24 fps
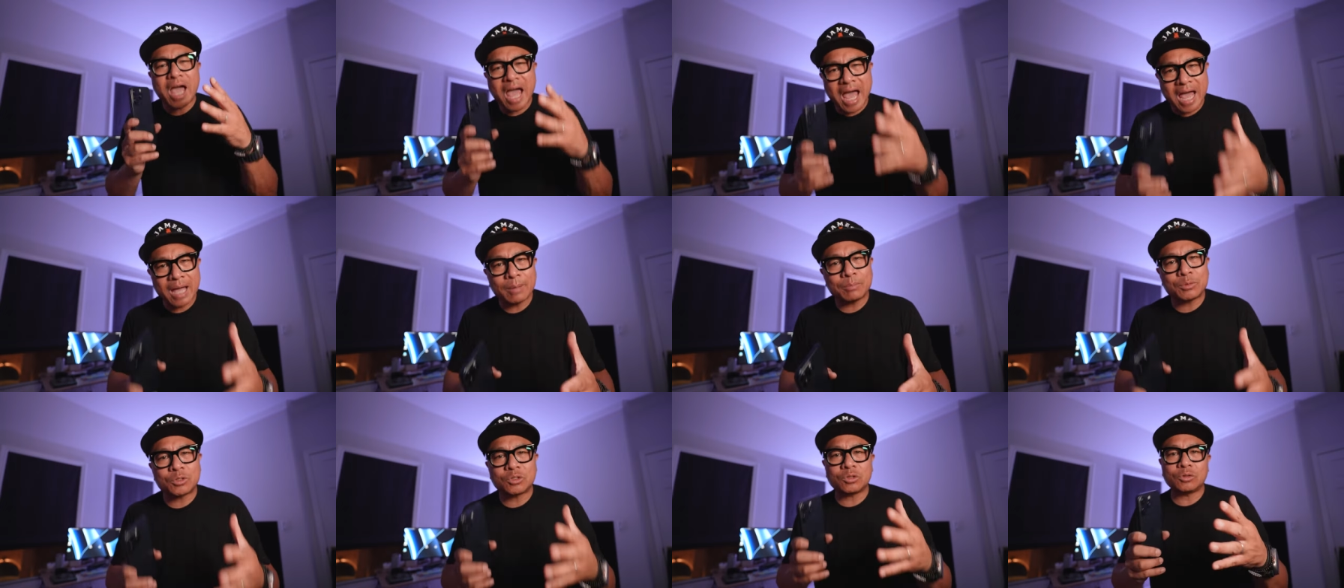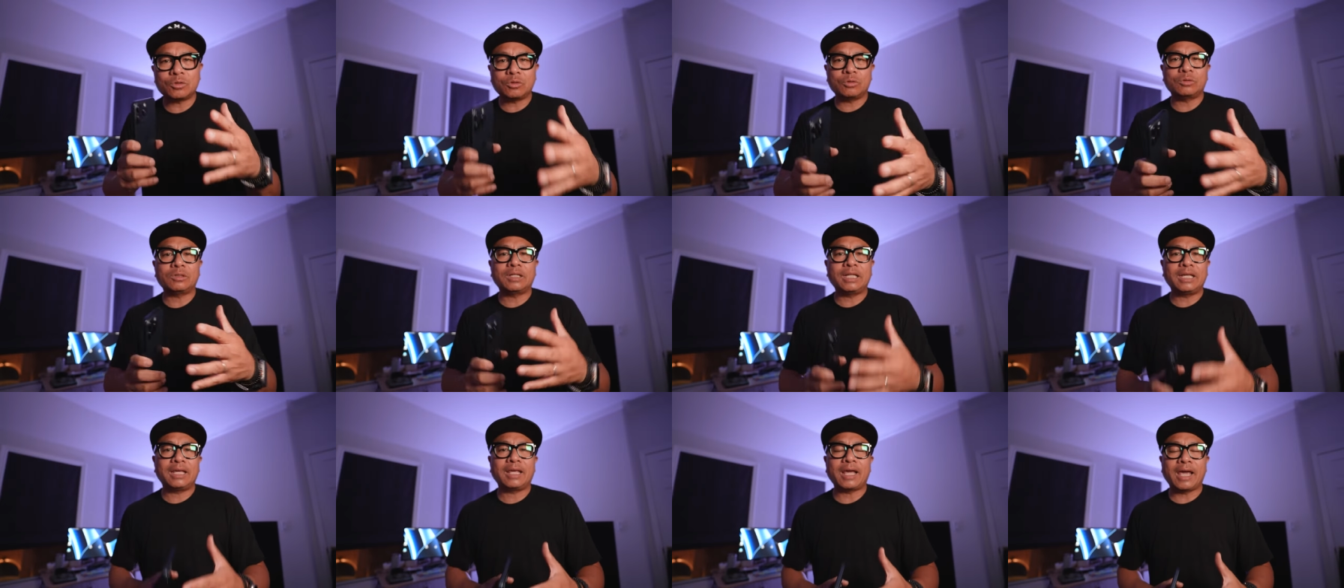
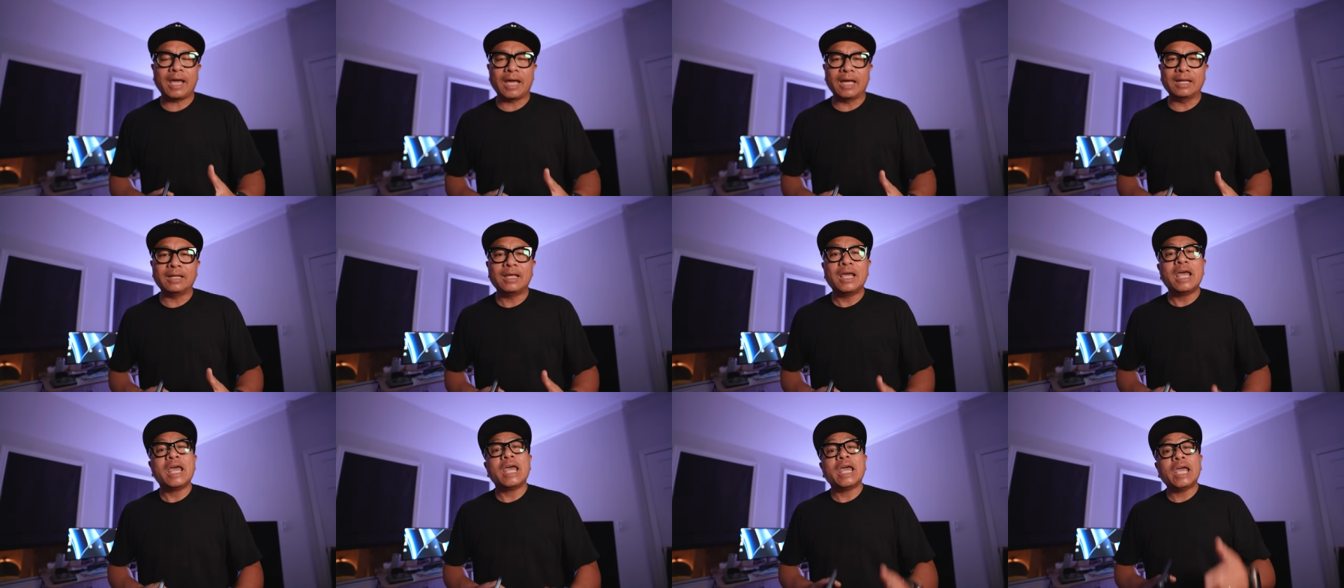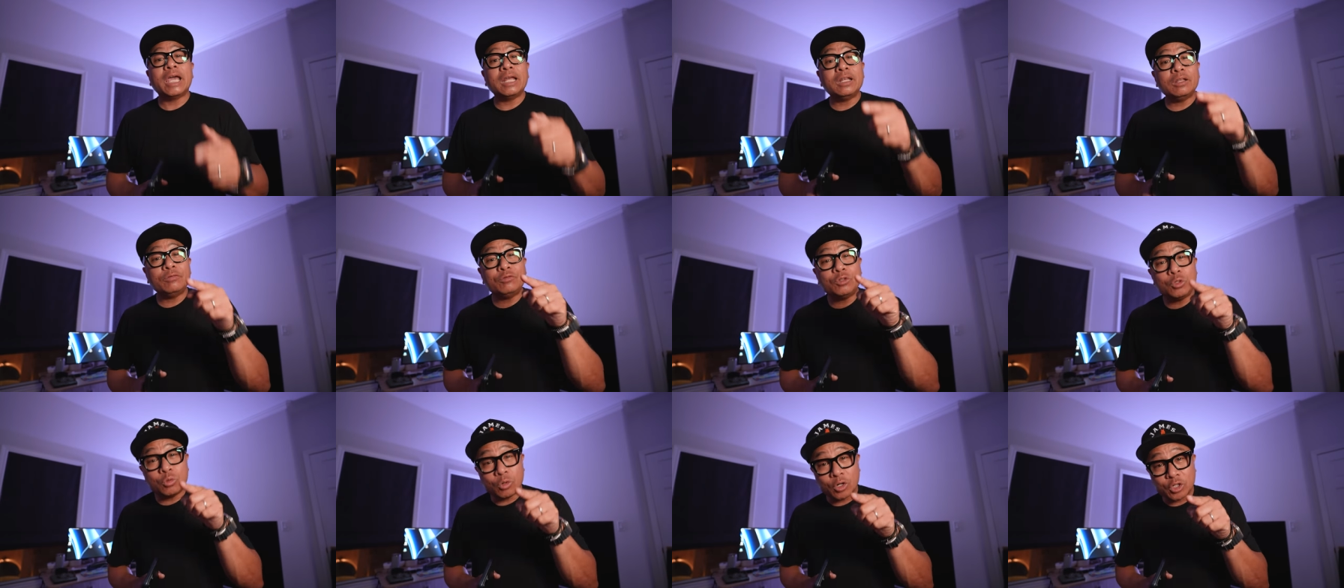absolutely can. And
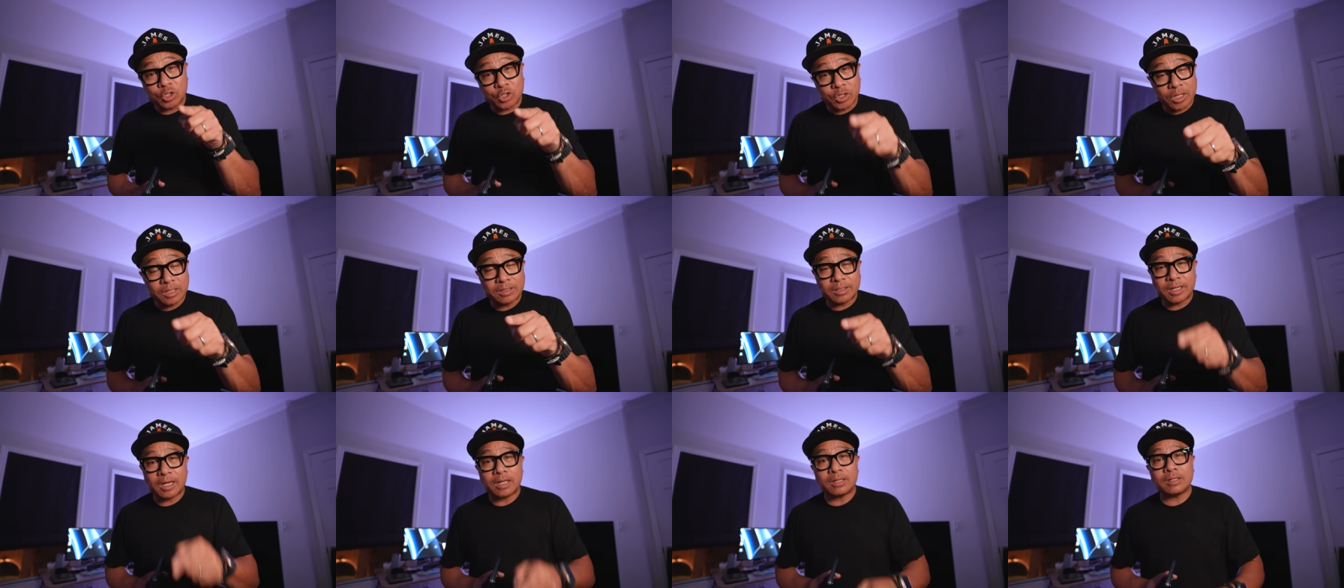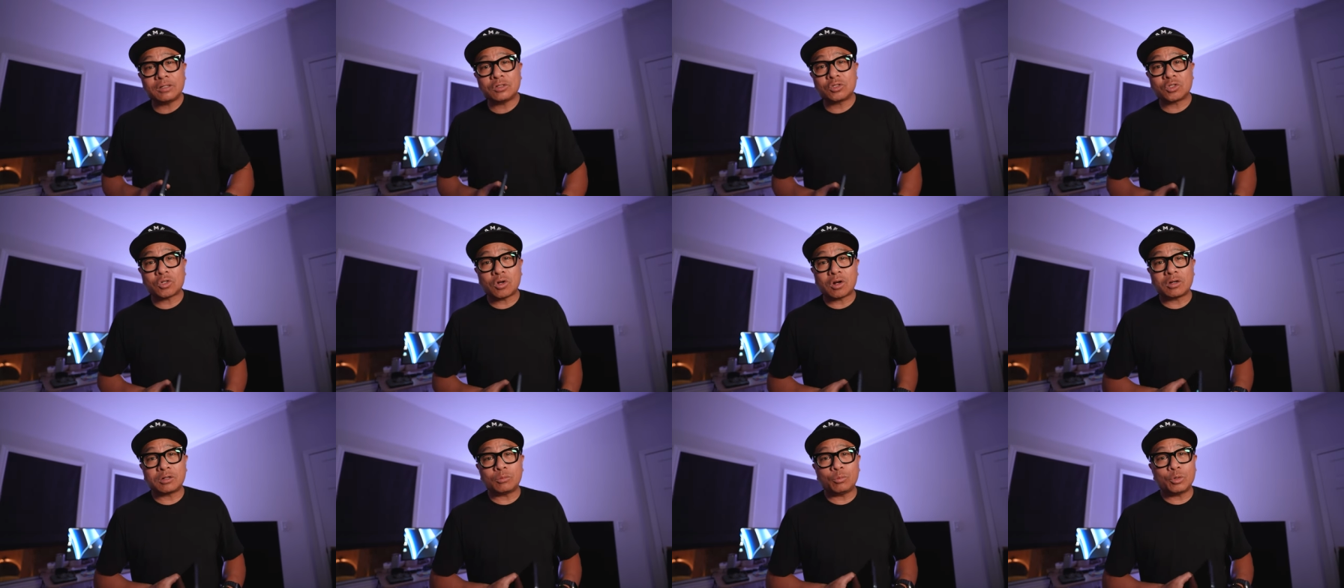if you are just getting
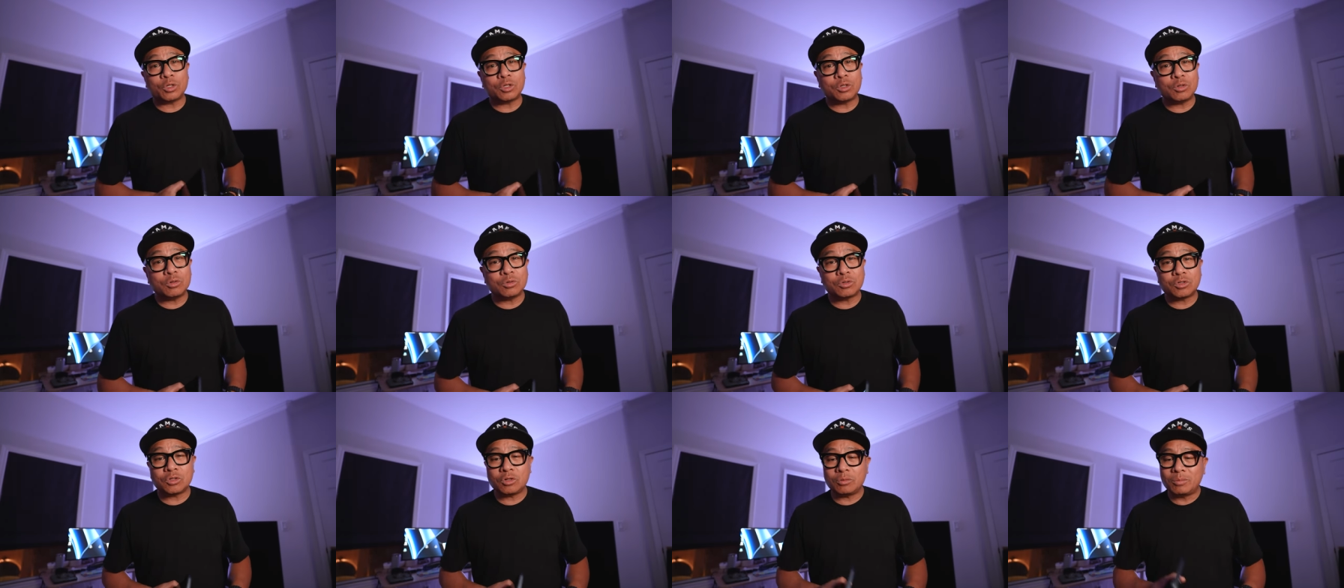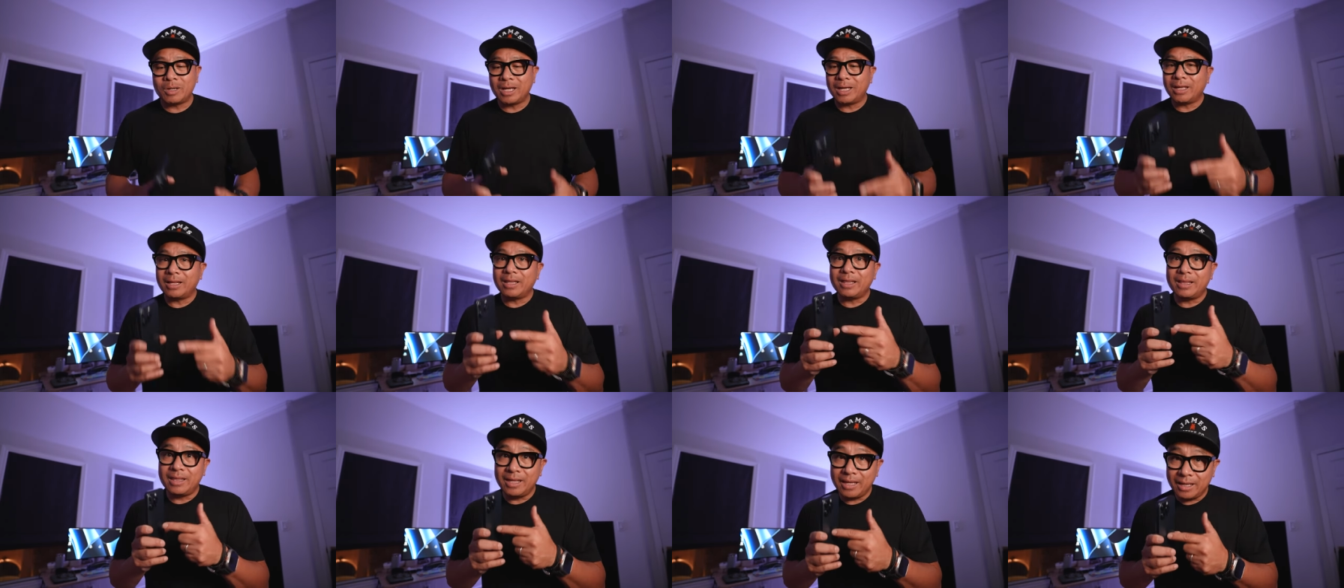started with YouTube,
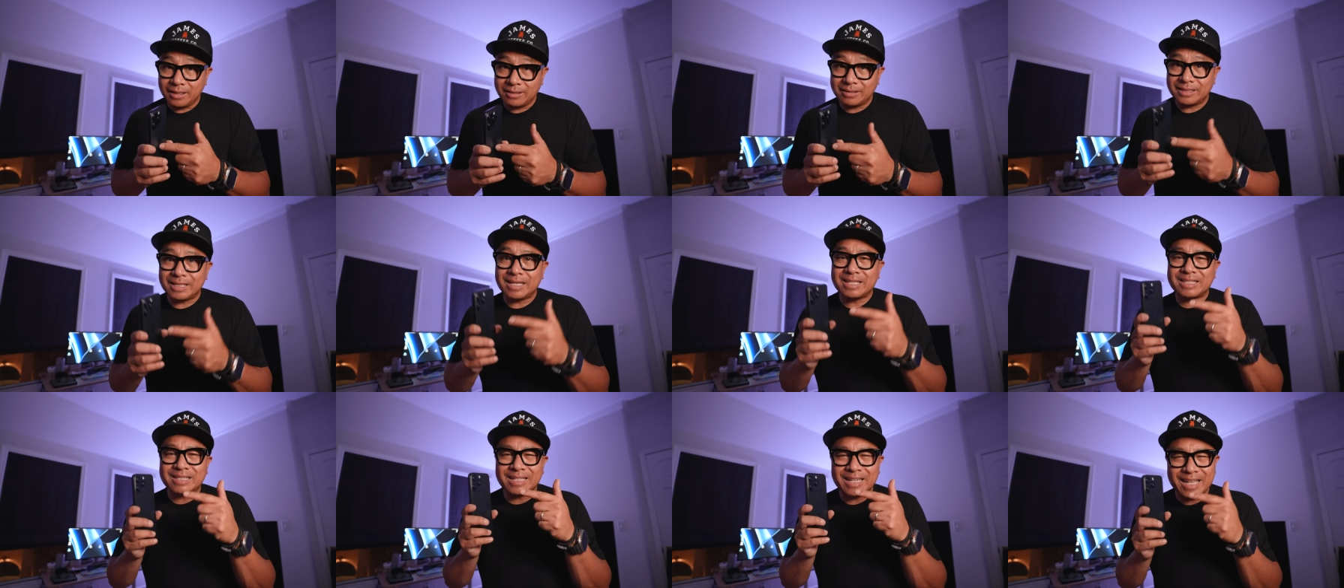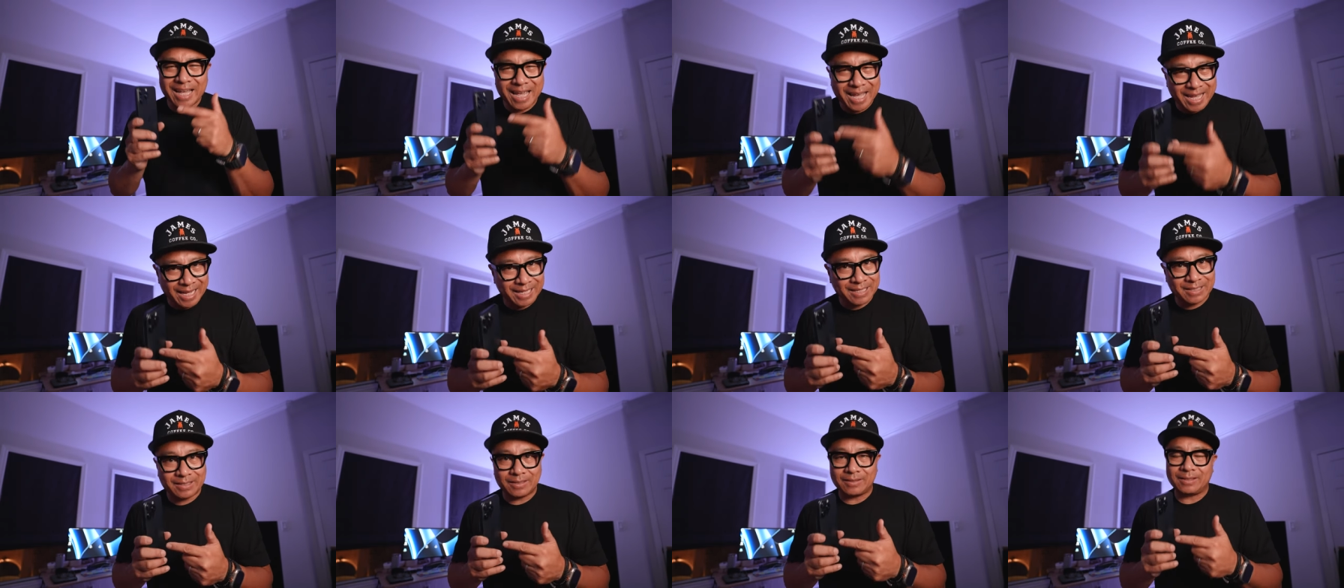this is an
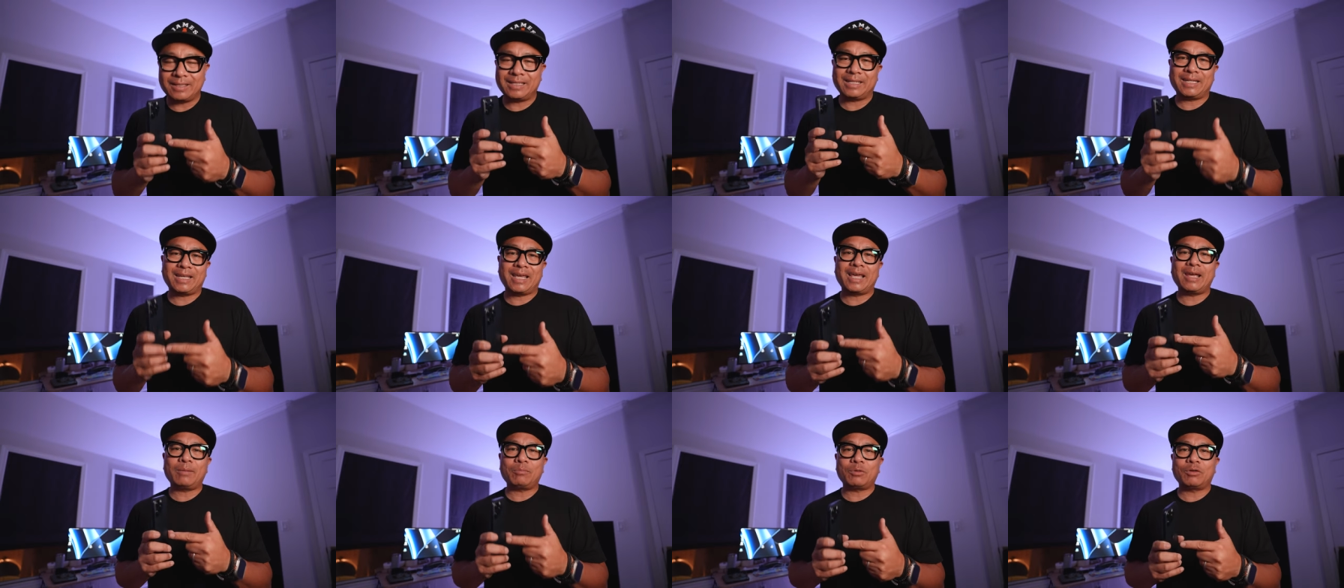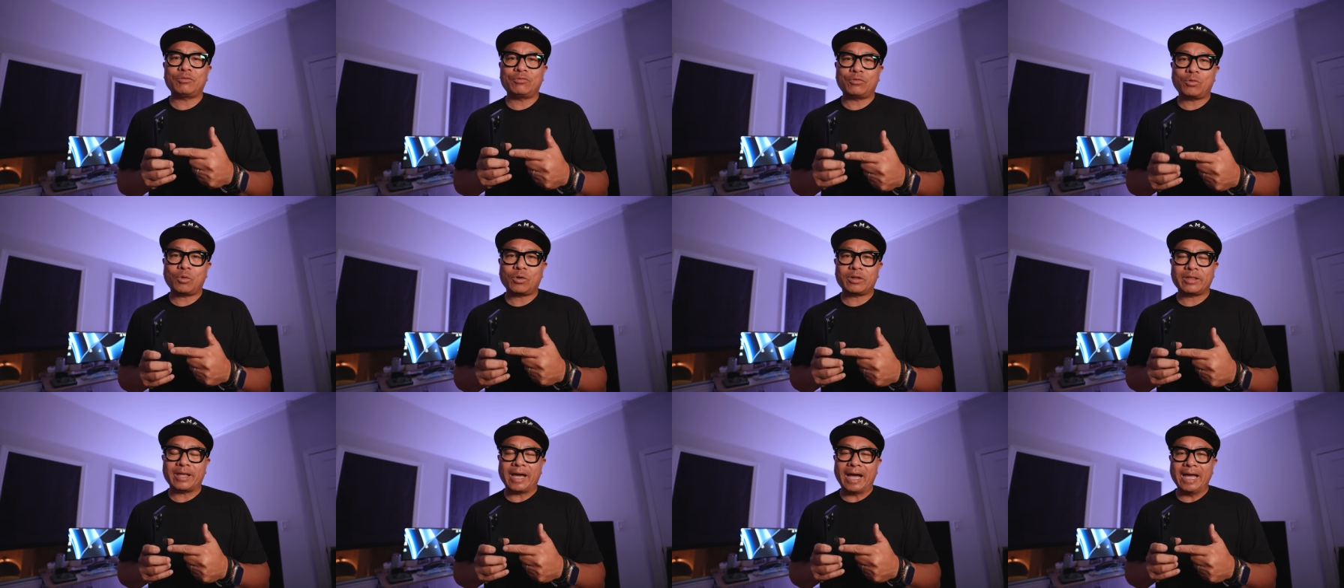excellent camera
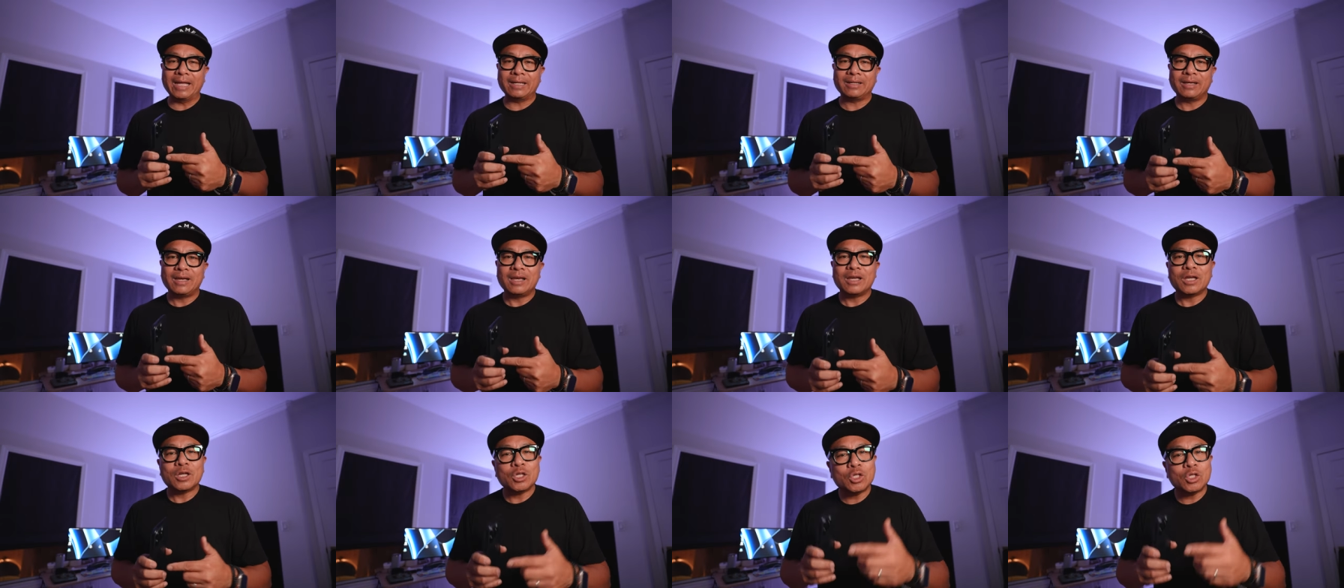for that.